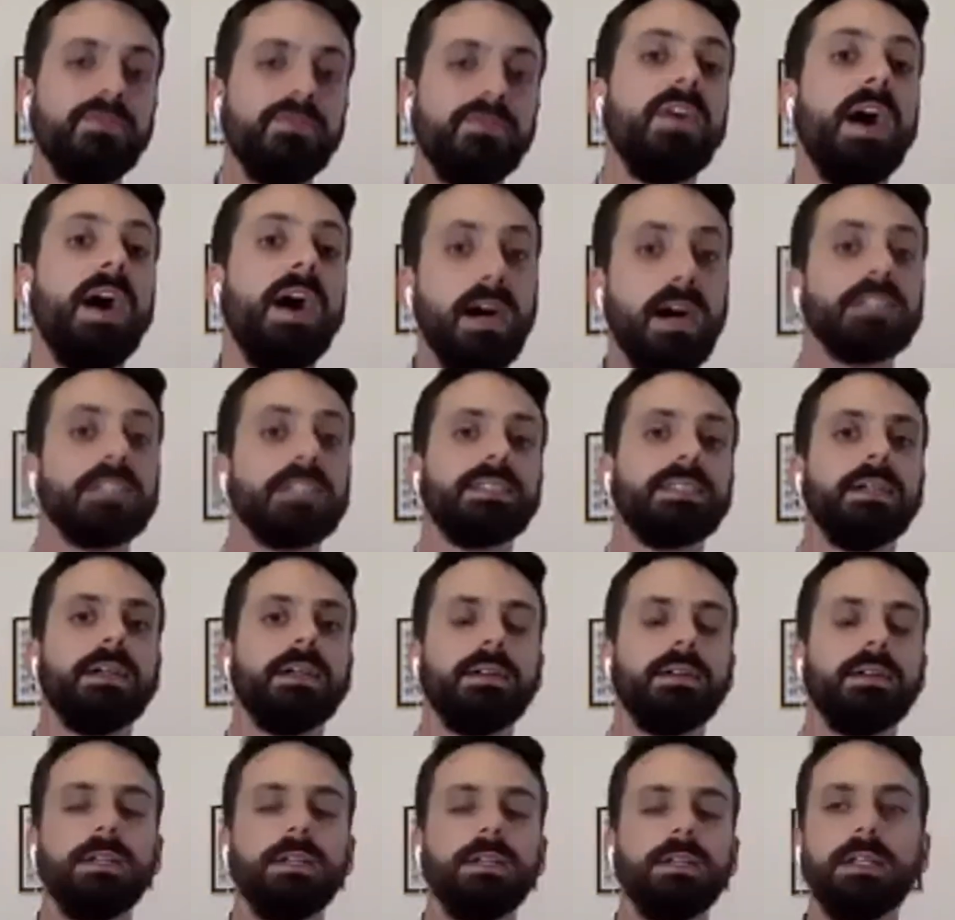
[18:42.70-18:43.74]

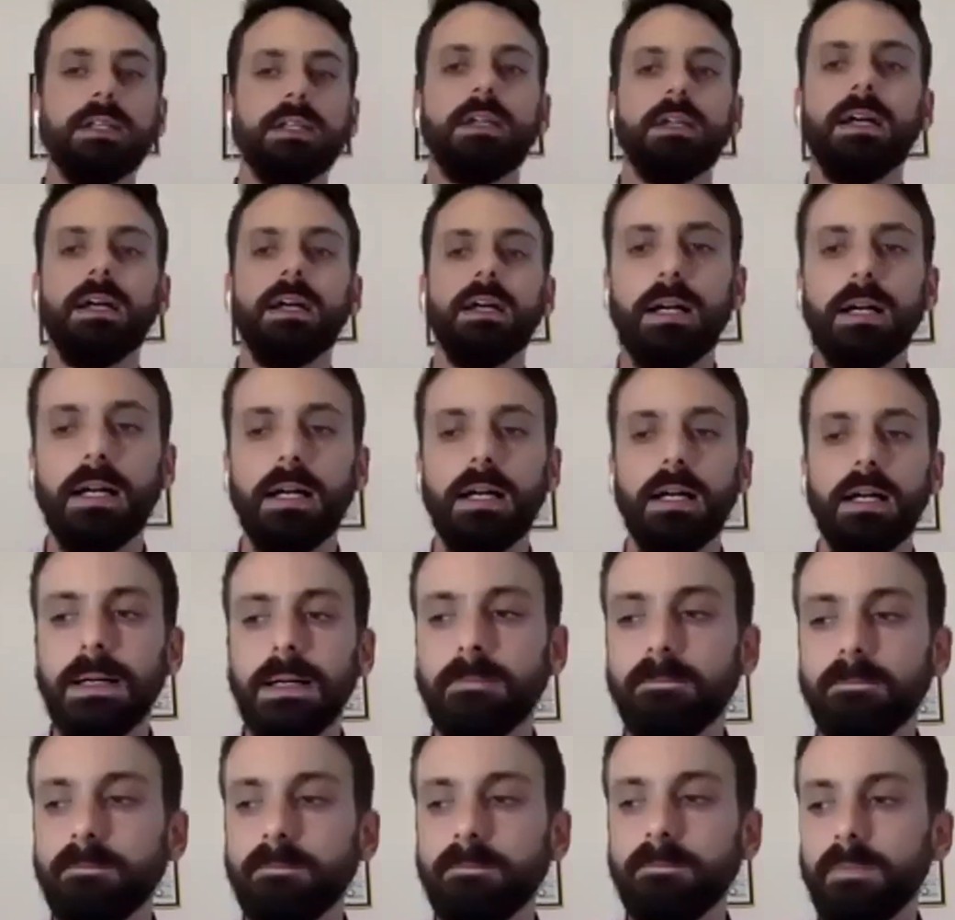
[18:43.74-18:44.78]
faster
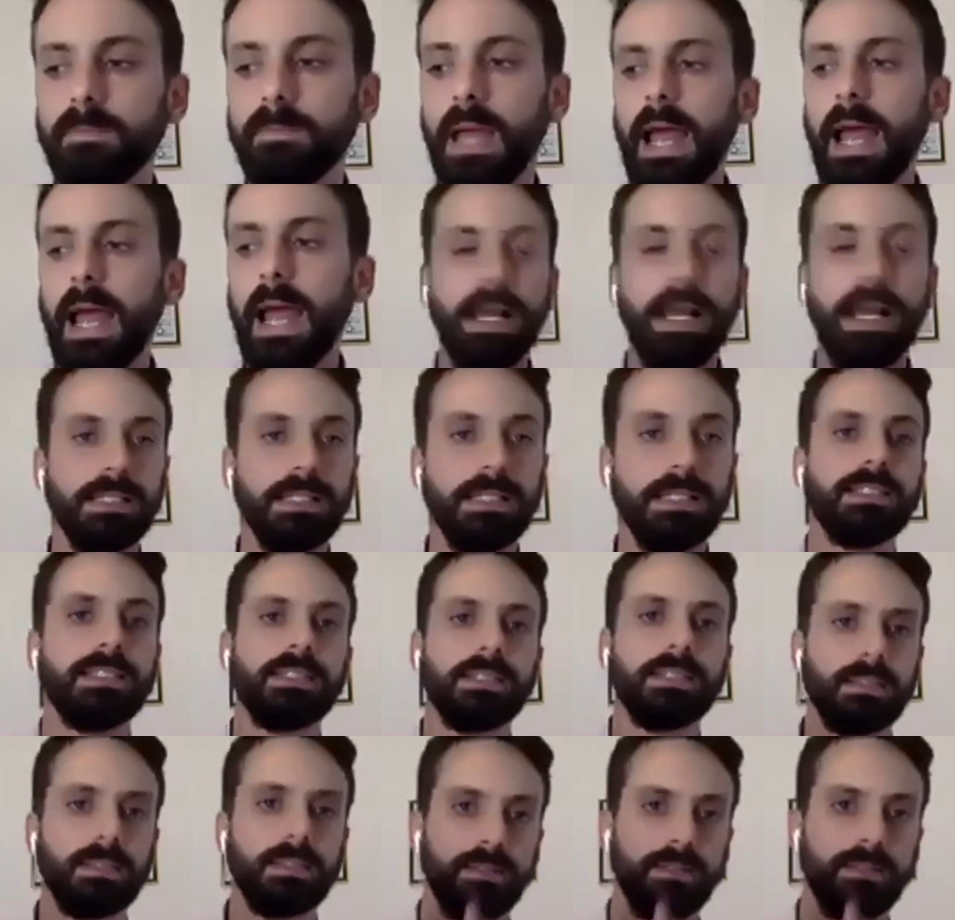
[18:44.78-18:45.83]
um,
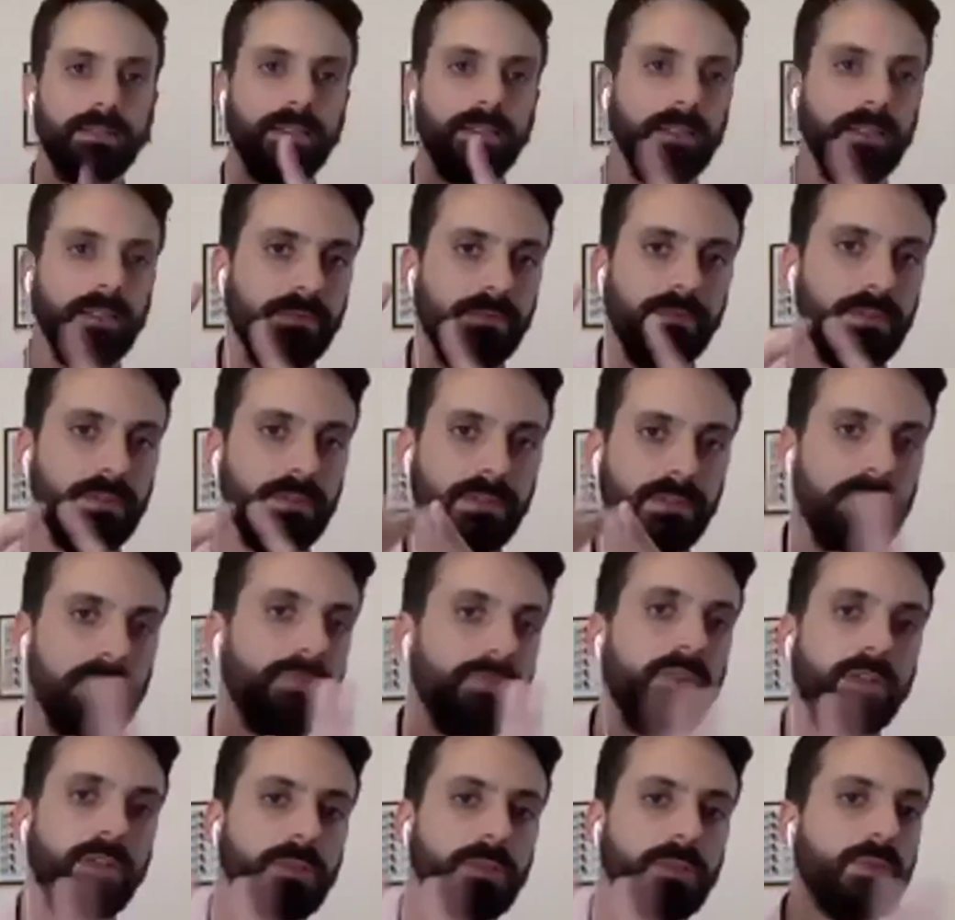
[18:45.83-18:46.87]
as the
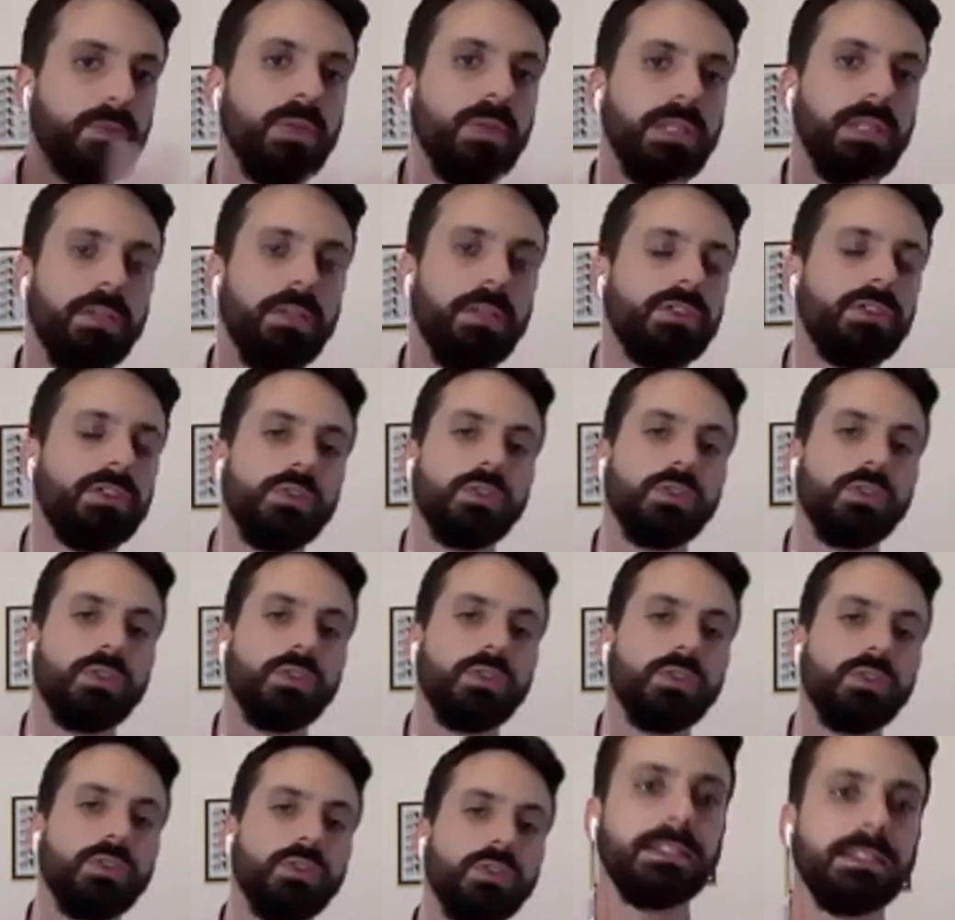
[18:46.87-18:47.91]
difference between those two
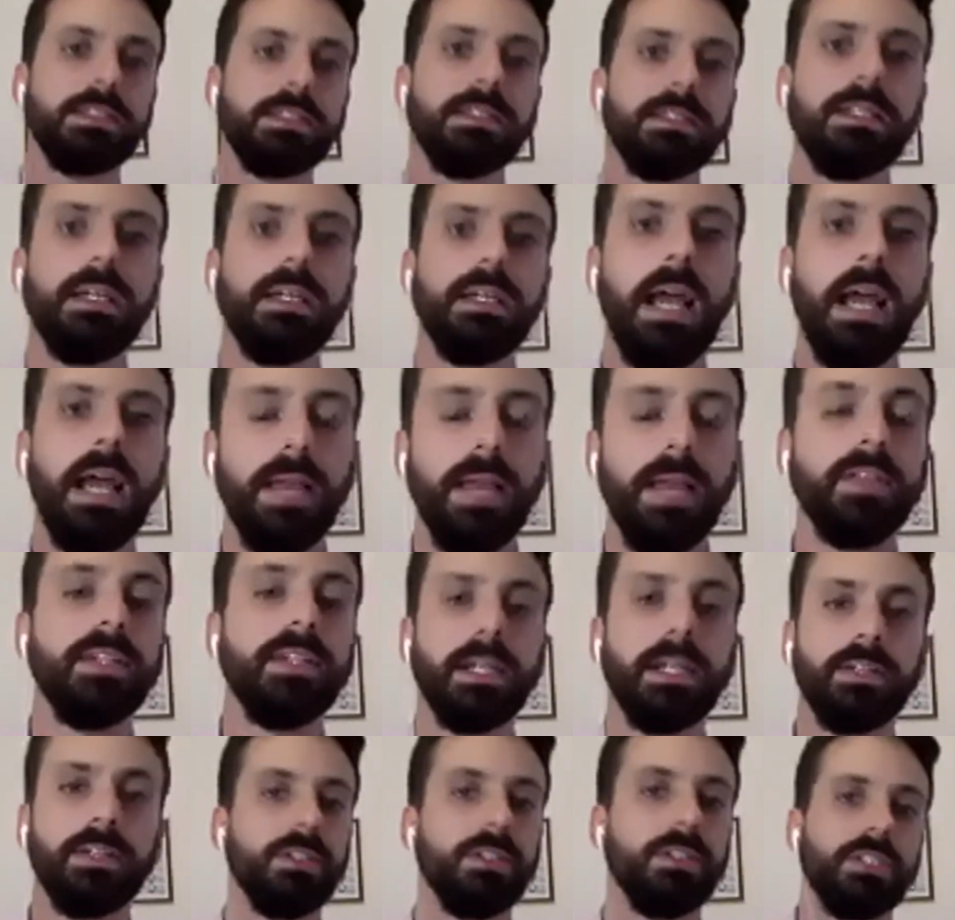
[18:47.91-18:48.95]
spaces right. and the
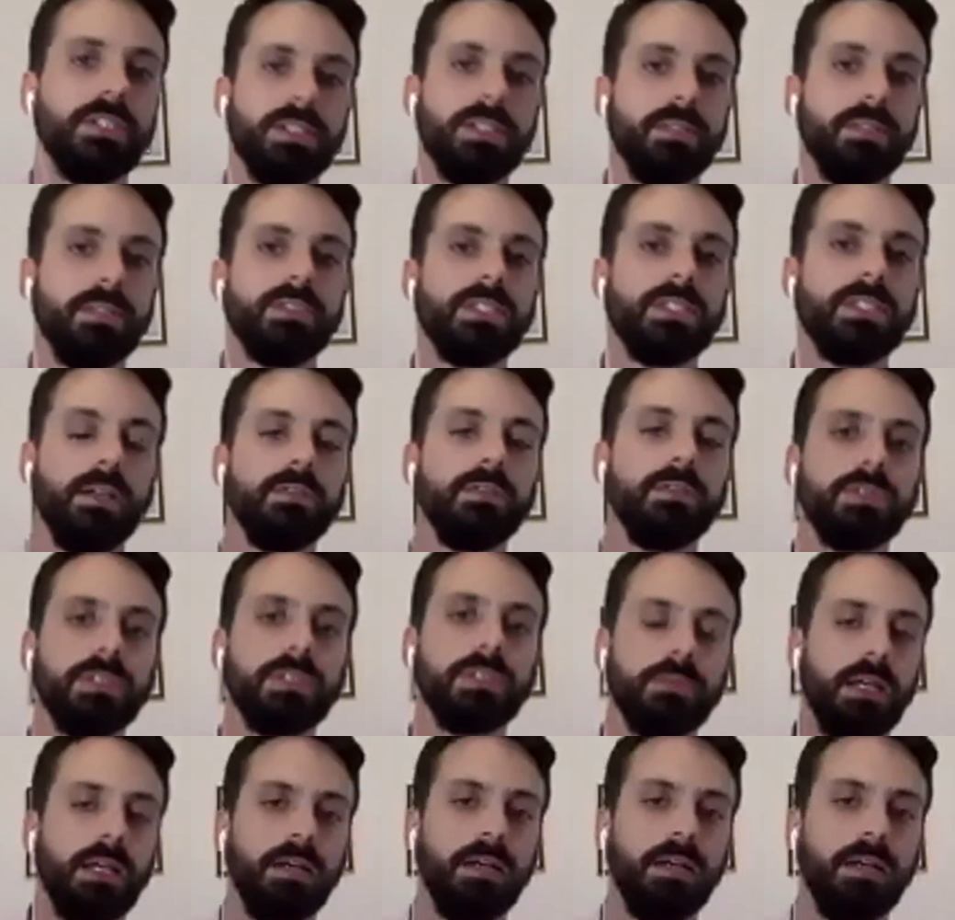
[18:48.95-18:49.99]
technologies
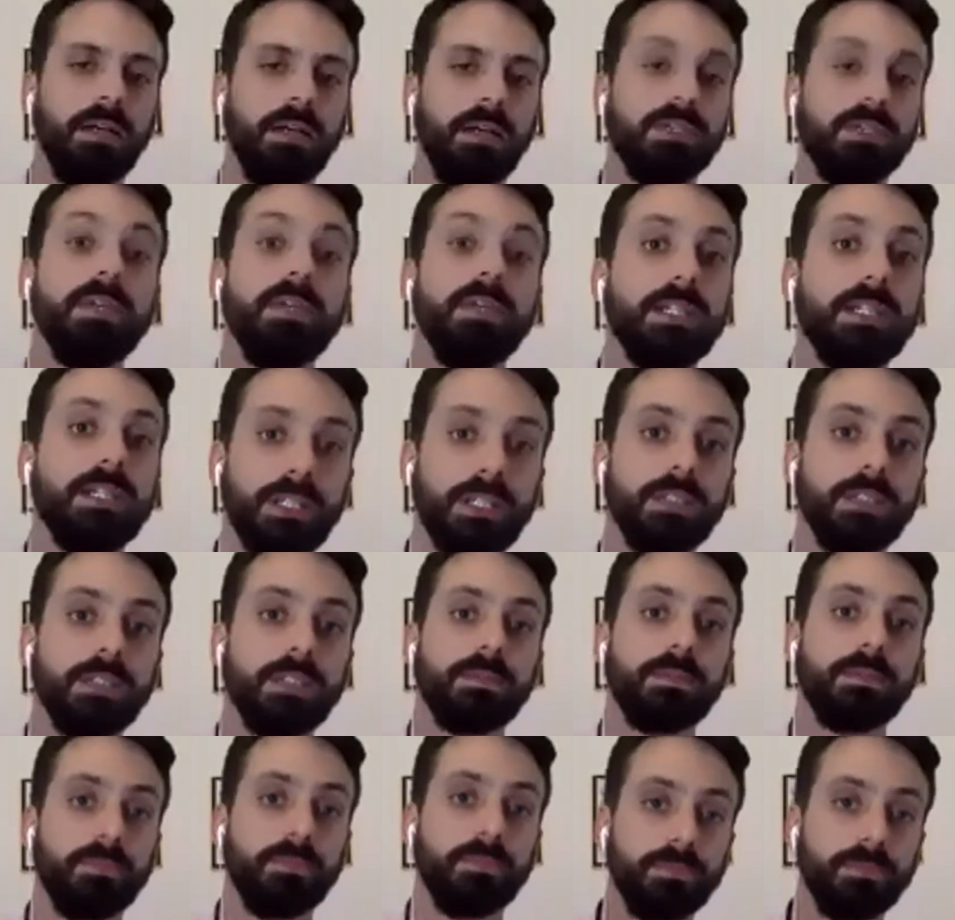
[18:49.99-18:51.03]
themselves uh, diminishes.
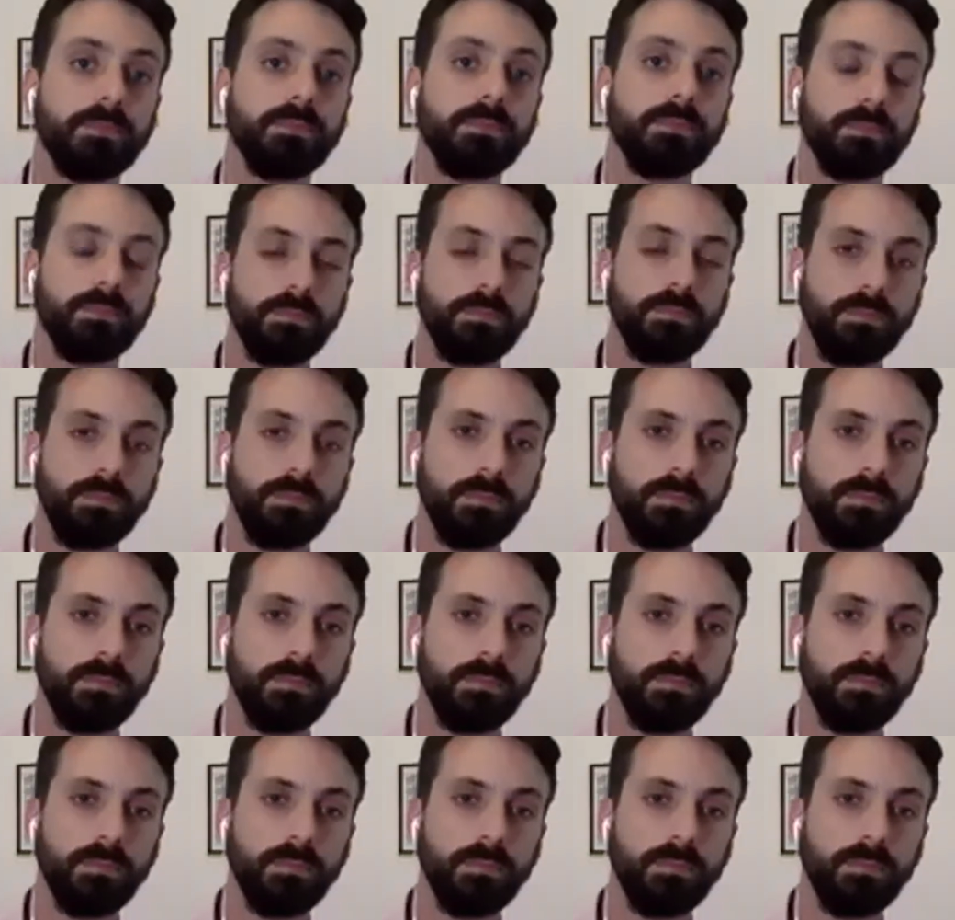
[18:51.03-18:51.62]
Right.